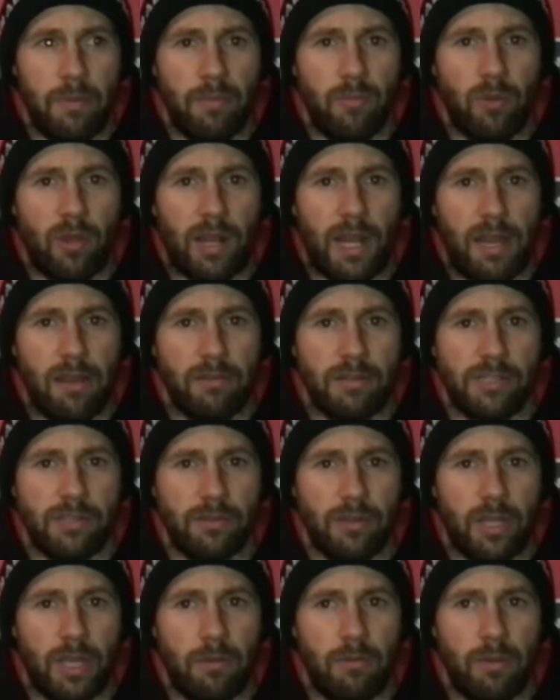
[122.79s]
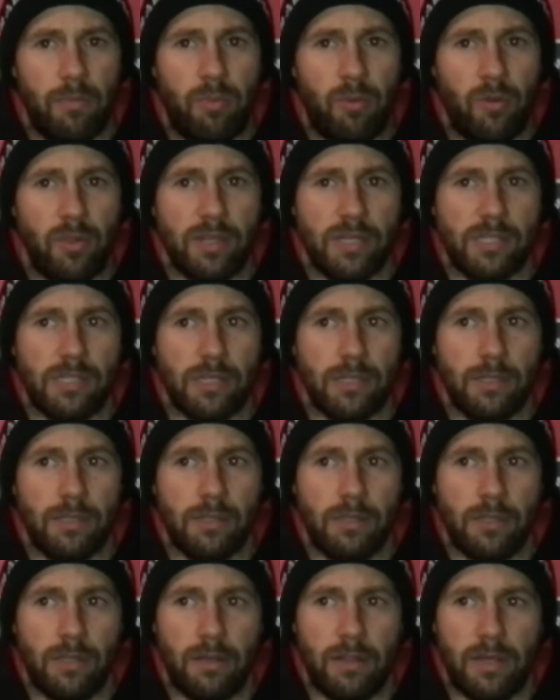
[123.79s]
a bit more clarity on a couple of points, and
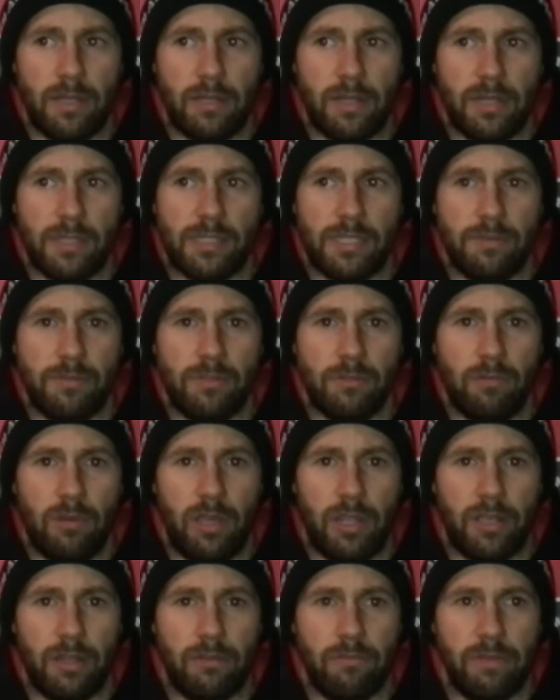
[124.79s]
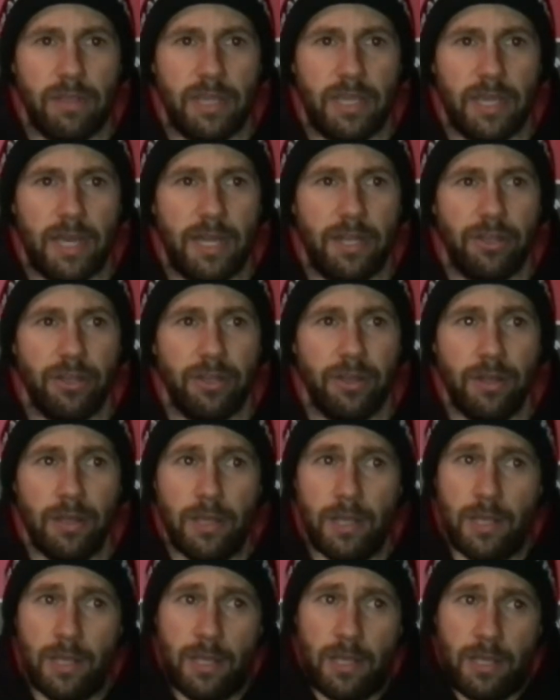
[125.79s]
that seemed to work at the weekend. And
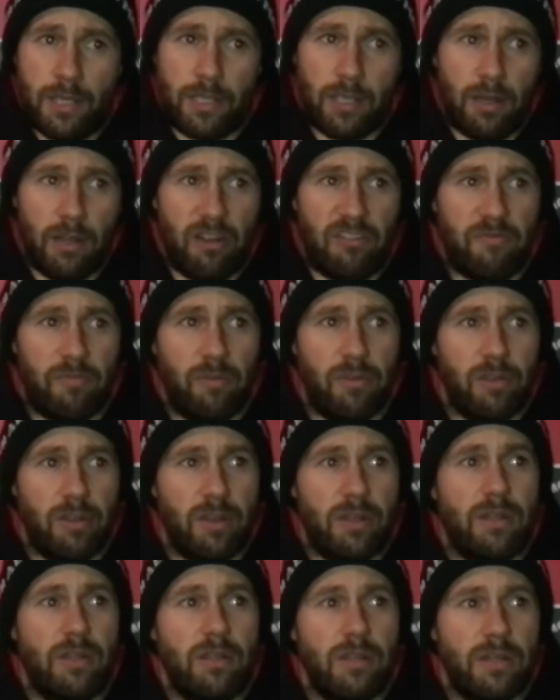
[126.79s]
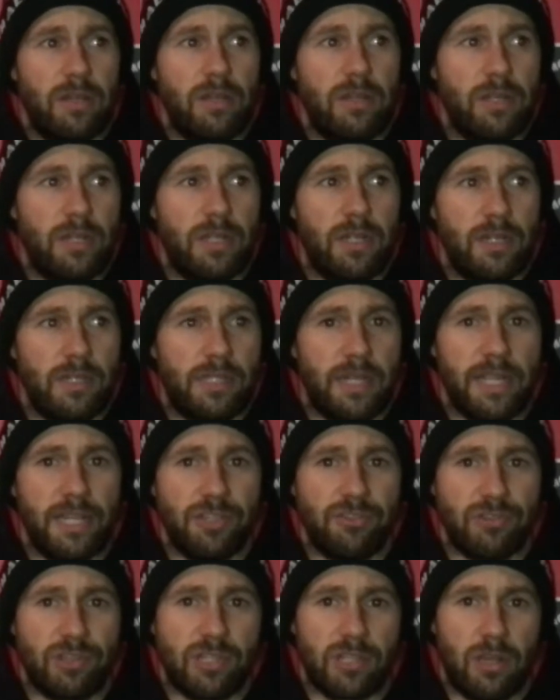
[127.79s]
Loughborough are a
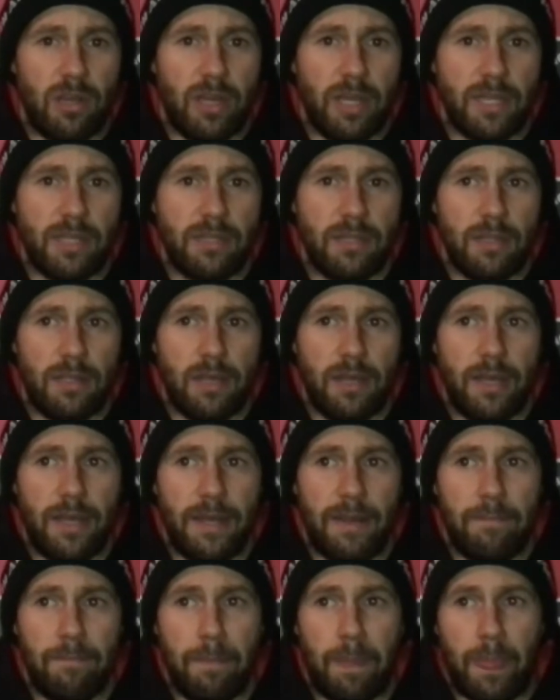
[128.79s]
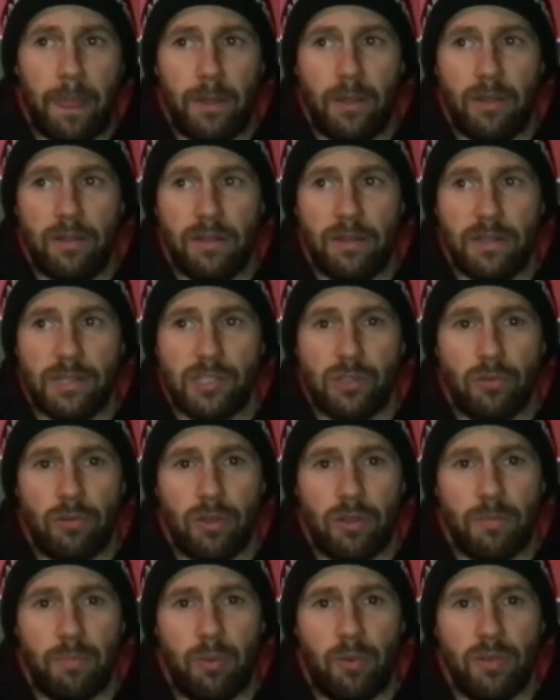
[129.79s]
dangerous side. They score a
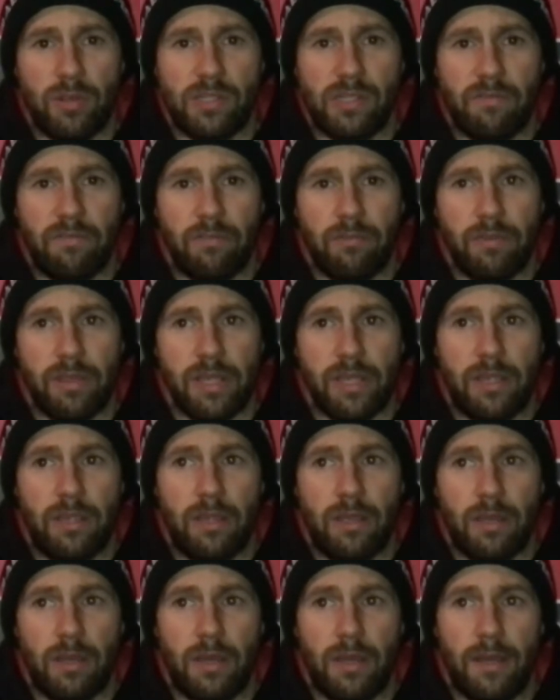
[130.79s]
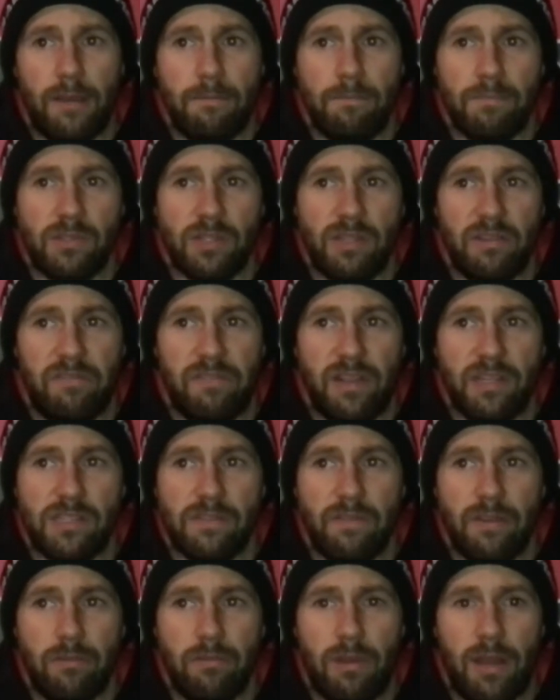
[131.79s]
lot of points every week, so
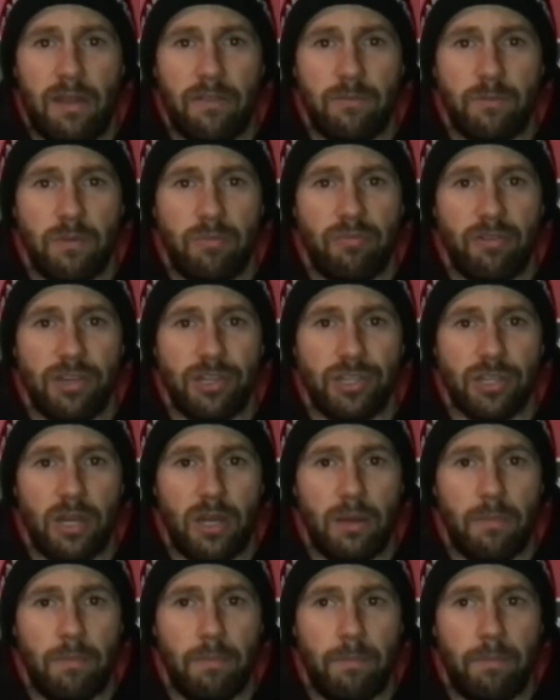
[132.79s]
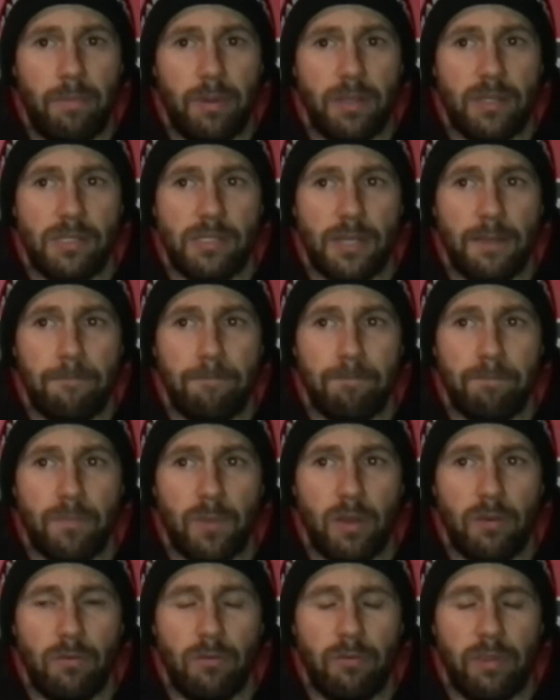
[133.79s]
defensively we'll have to be pretty sharp. But
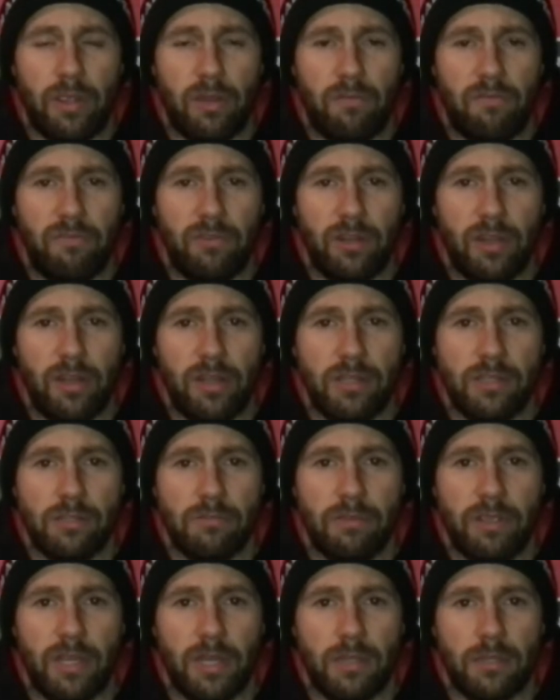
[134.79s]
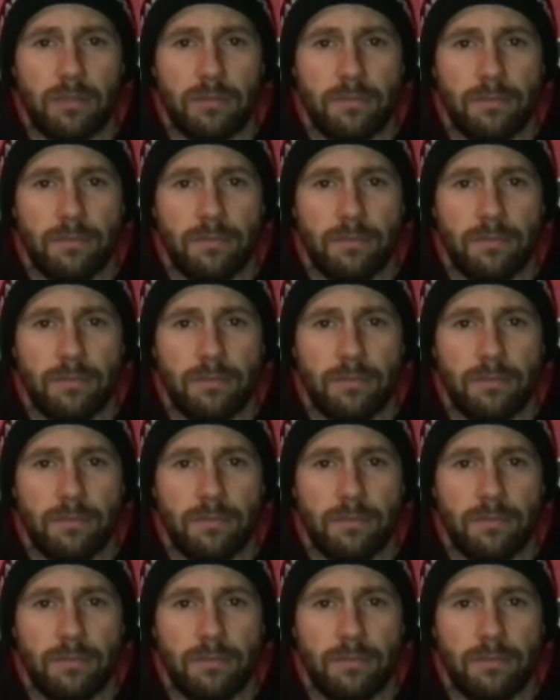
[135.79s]
we're confident going into the weekend.